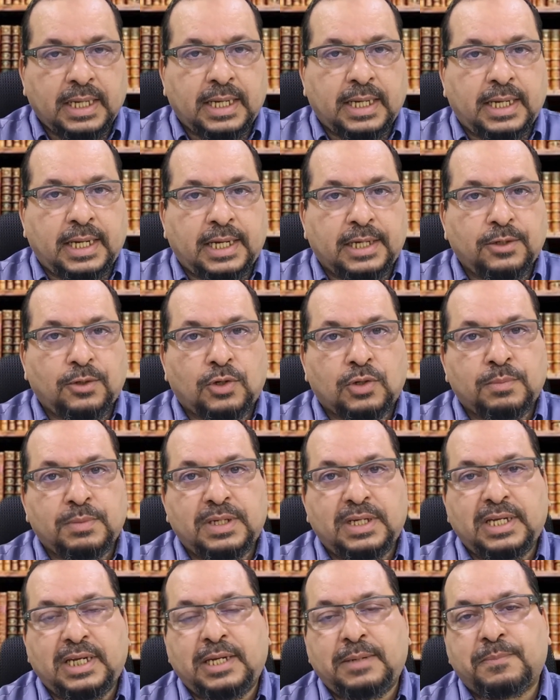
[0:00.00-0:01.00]
And
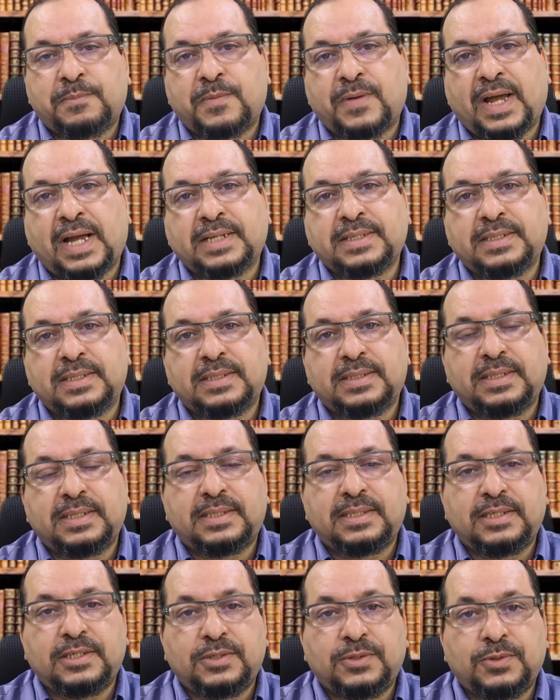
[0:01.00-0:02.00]
normally in practice
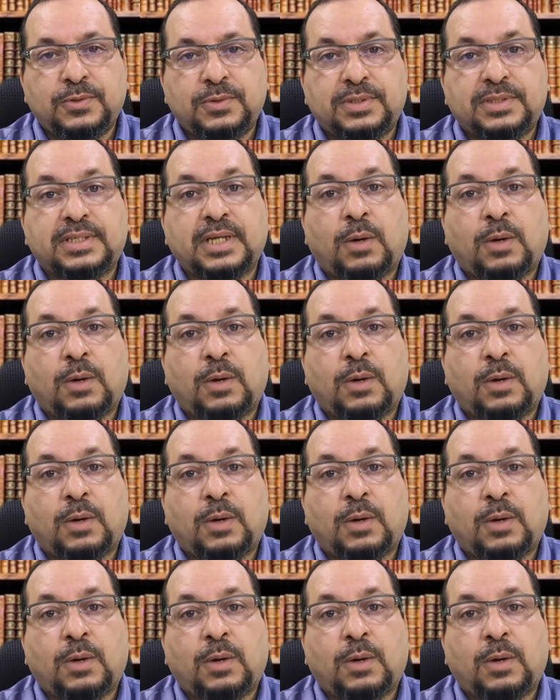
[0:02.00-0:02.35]
this is used